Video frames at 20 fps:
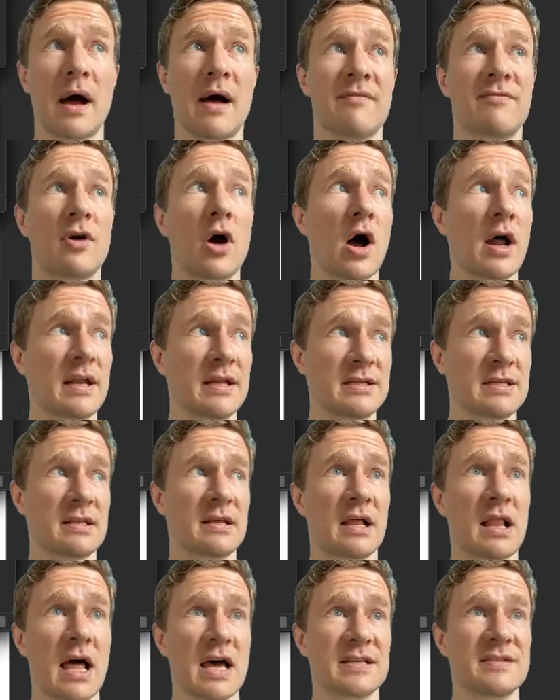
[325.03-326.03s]
I've gone into the
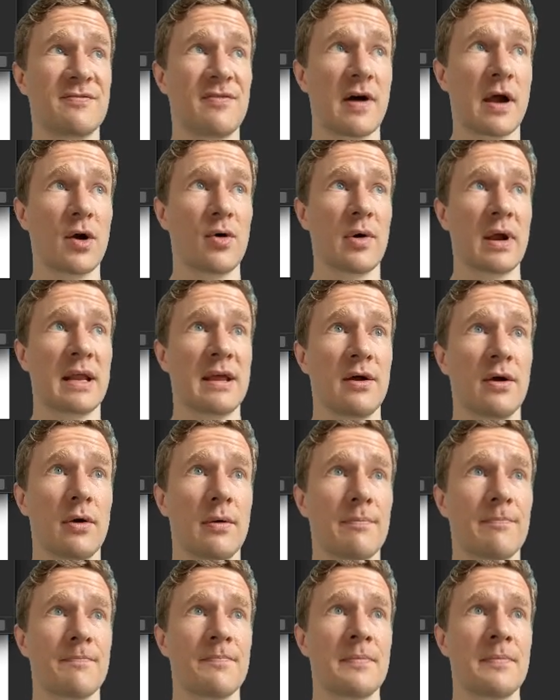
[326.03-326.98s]
classifier right here,